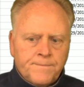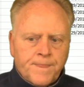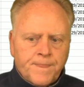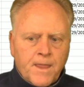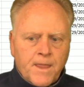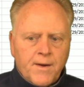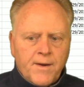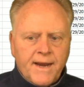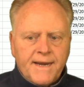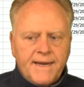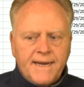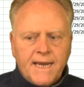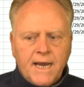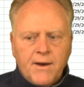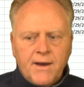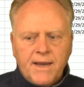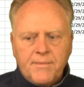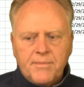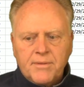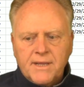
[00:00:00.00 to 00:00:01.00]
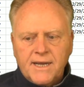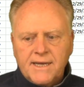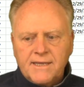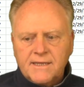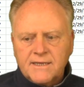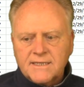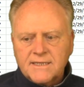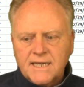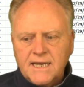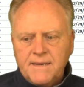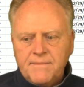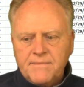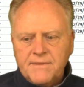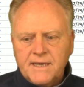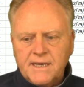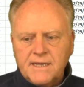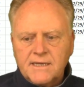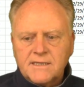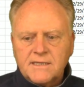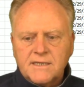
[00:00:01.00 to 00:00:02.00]
All right, now I applied the same
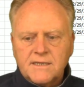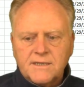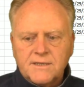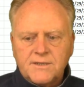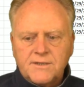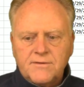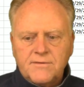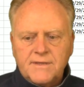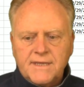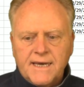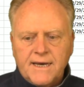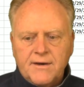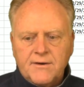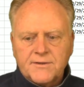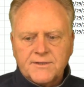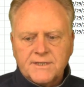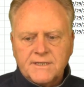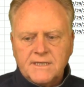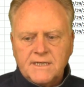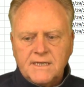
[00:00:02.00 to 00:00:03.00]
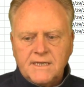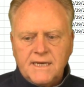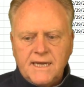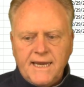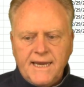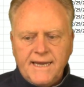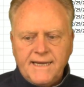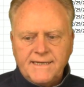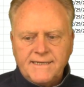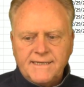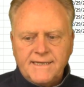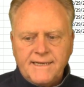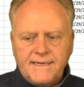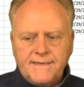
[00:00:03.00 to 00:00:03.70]
thing to 2018.